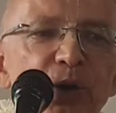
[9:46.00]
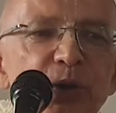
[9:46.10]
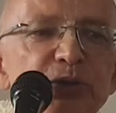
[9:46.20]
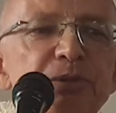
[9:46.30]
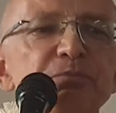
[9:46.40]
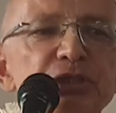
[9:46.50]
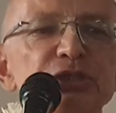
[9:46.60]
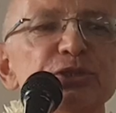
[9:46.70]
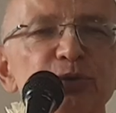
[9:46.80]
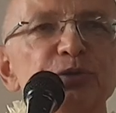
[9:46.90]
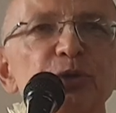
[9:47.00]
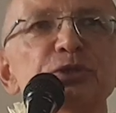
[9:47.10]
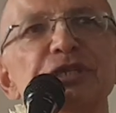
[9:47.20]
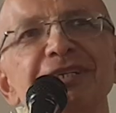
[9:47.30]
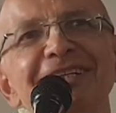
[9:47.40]
on the mission of
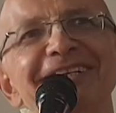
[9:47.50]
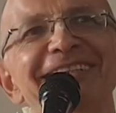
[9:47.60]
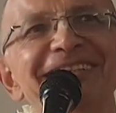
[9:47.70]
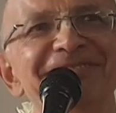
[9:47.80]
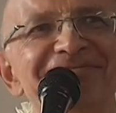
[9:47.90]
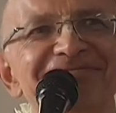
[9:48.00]
Lord Chaitanya.